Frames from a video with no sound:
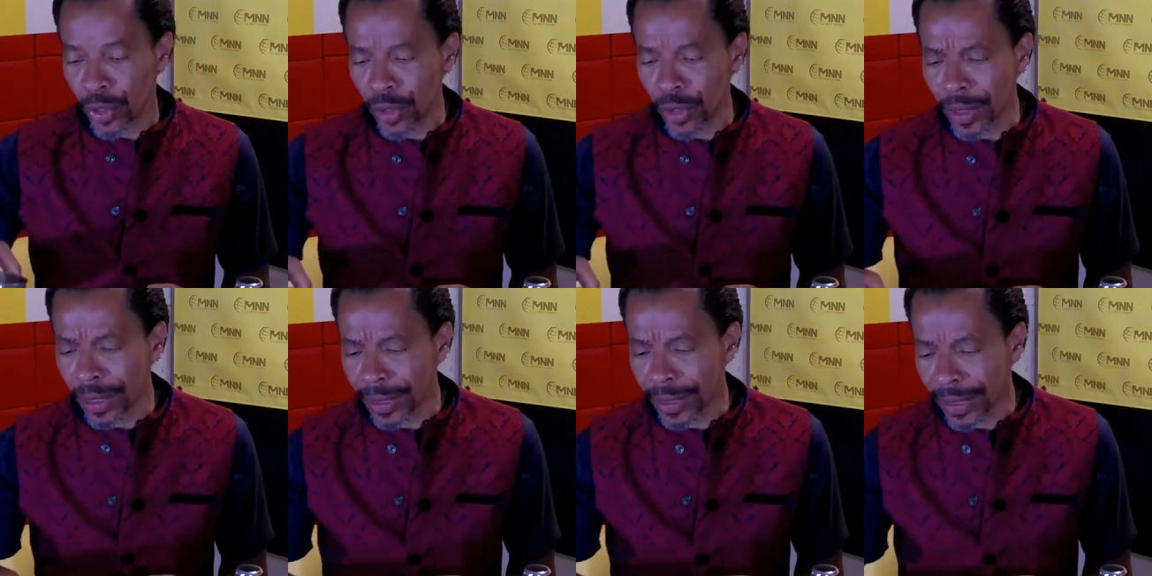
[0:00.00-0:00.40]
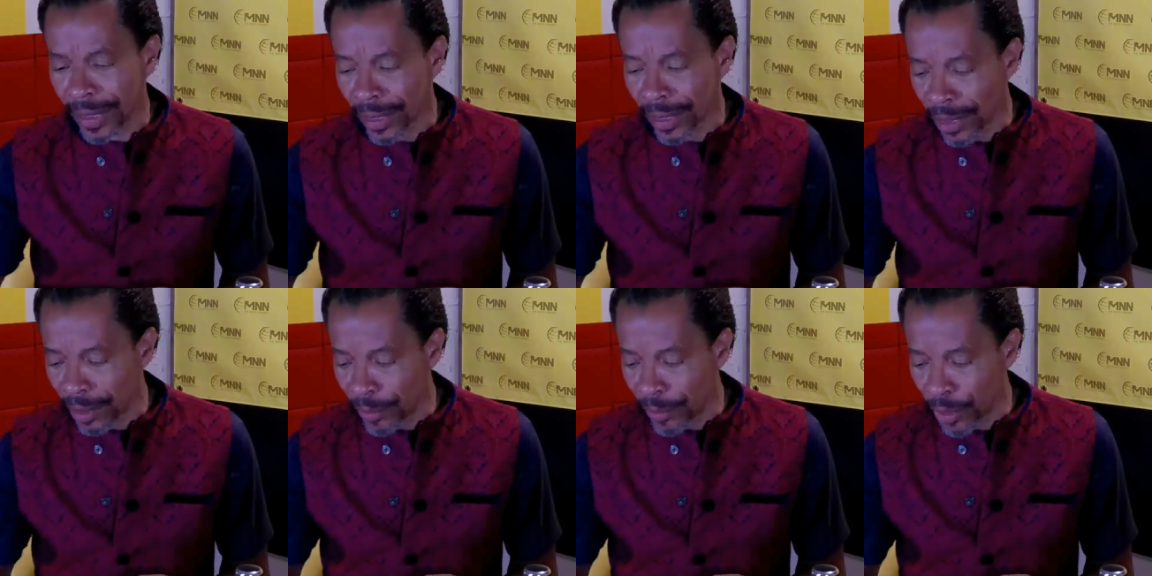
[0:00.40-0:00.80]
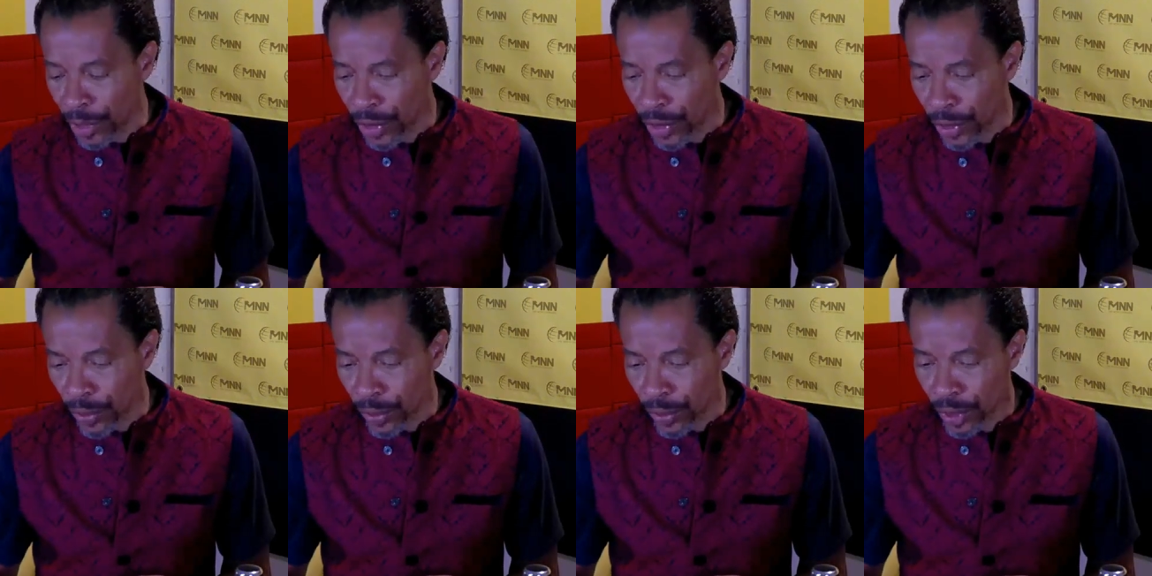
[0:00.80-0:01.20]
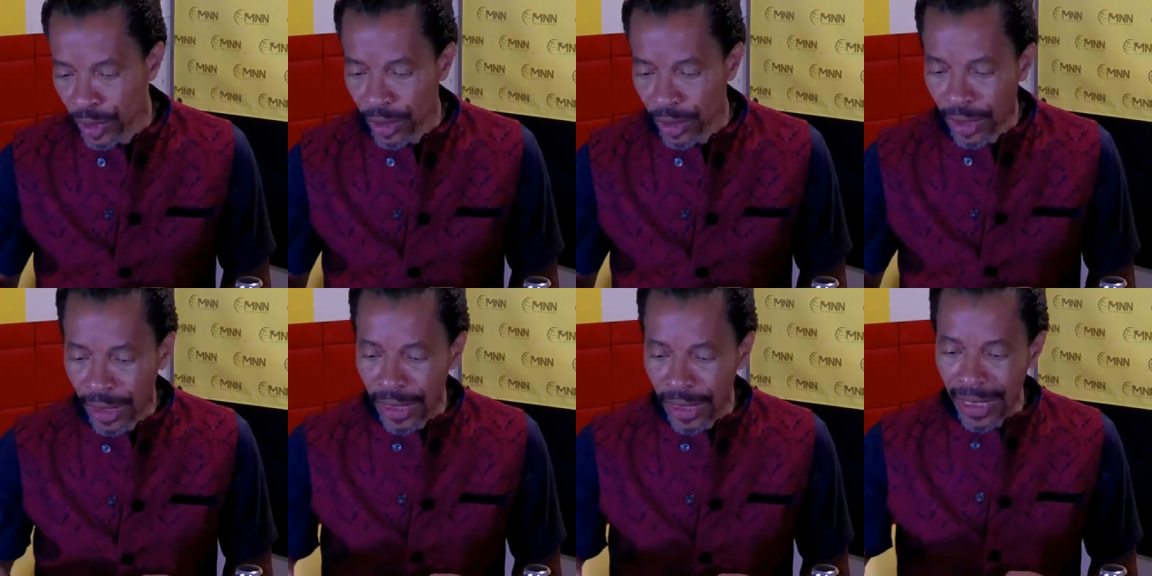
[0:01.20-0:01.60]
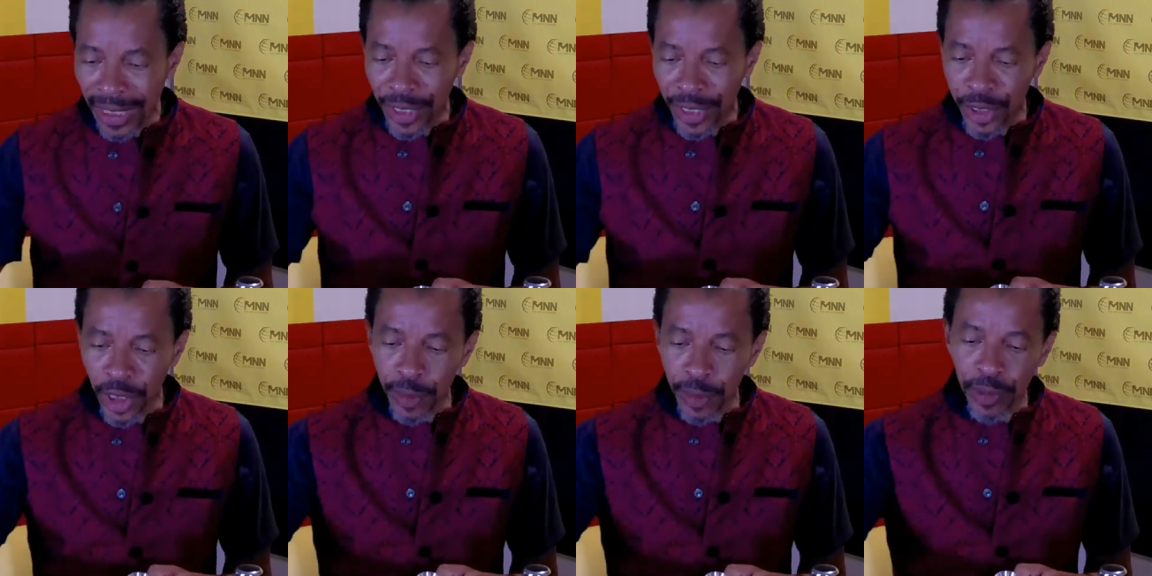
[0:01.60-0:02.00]
You can get that lemon juice
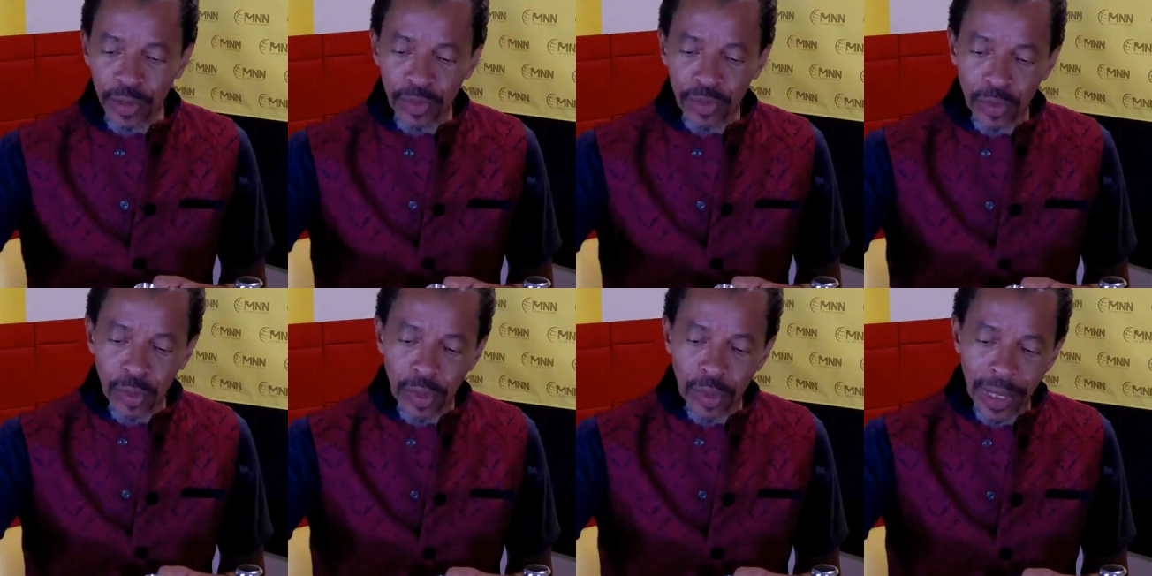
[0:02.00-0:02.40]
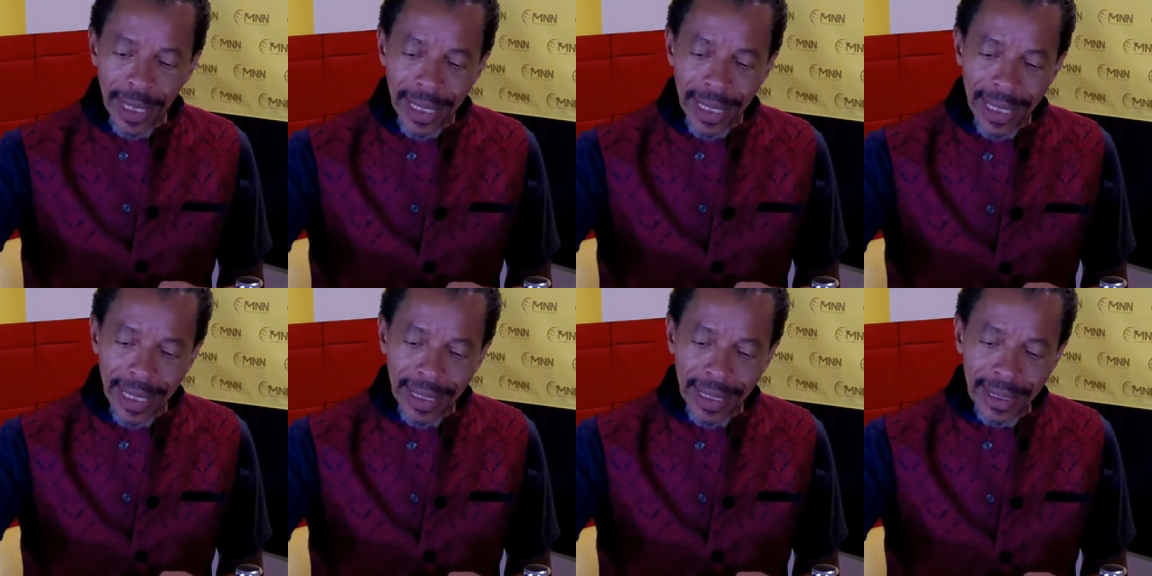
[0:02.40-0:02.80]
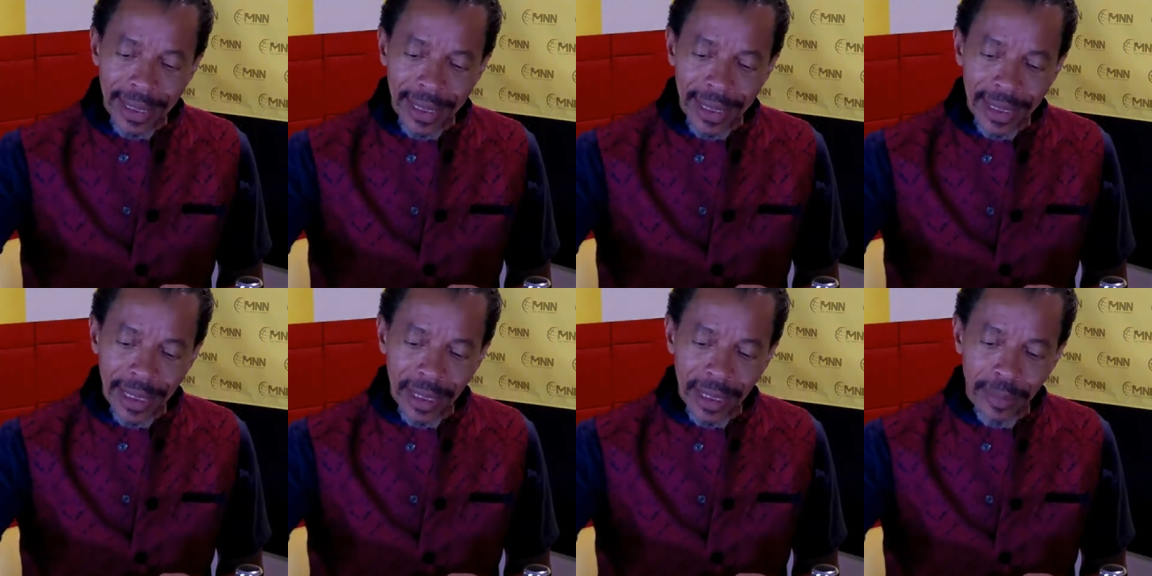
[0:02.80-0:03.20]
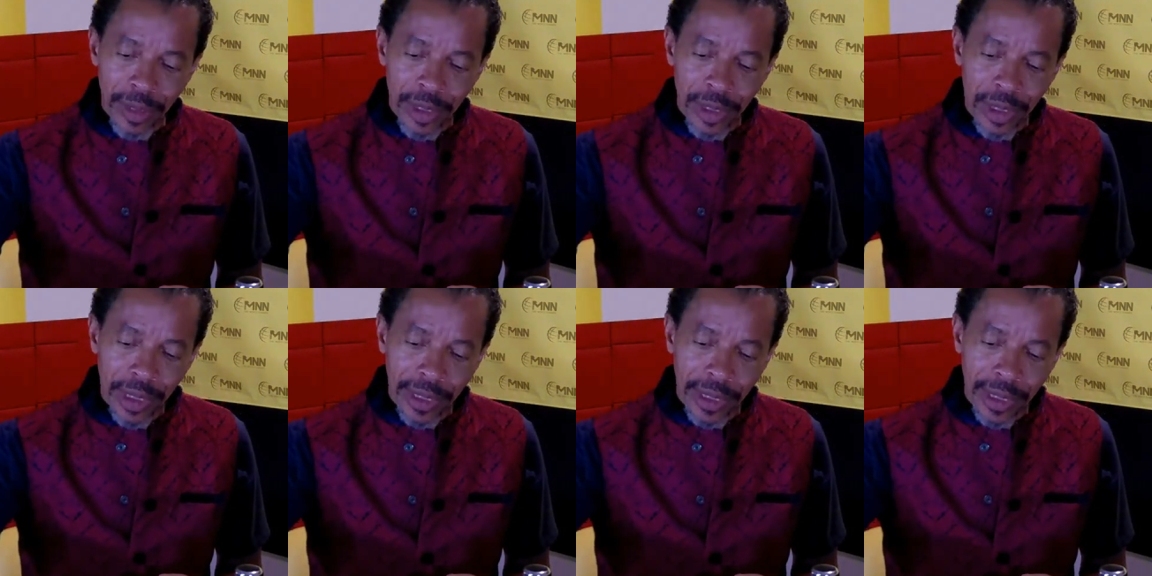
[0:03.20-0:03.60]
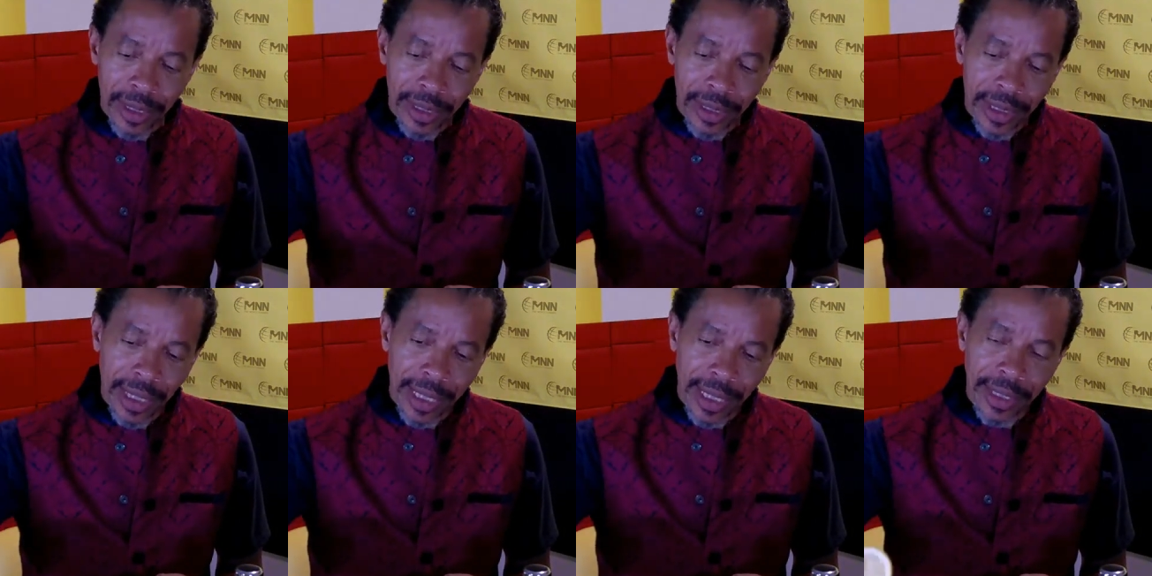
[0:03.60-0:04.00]
just before I had these lemon
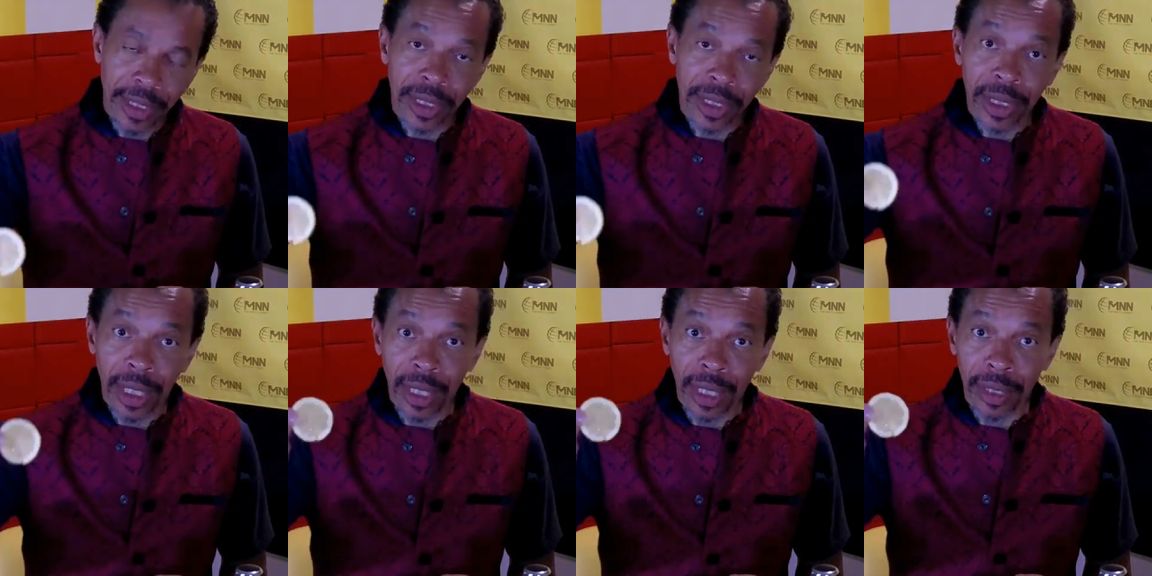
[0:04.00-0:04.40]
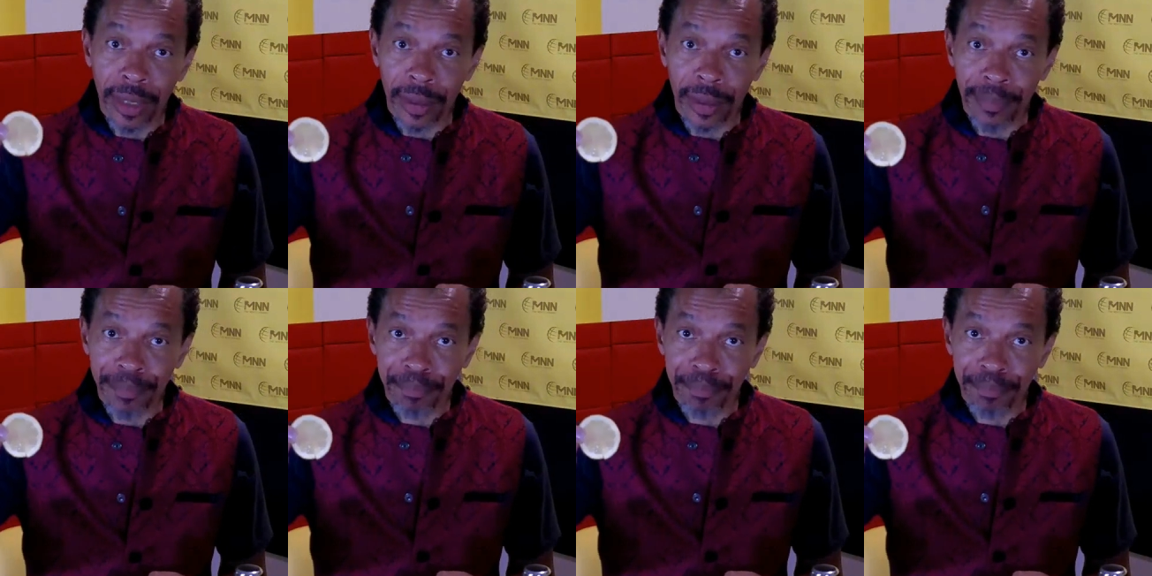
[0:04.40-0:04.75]
slices cut up.